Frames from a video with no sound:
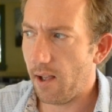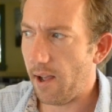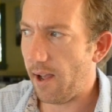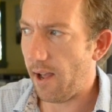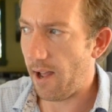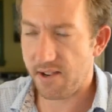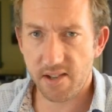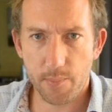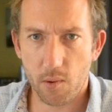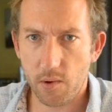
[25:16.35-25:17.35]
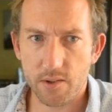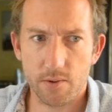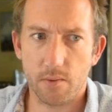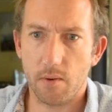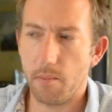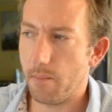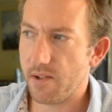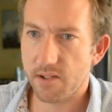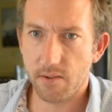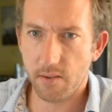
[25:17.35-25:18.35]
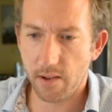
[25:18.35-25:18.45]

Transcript: test points or miss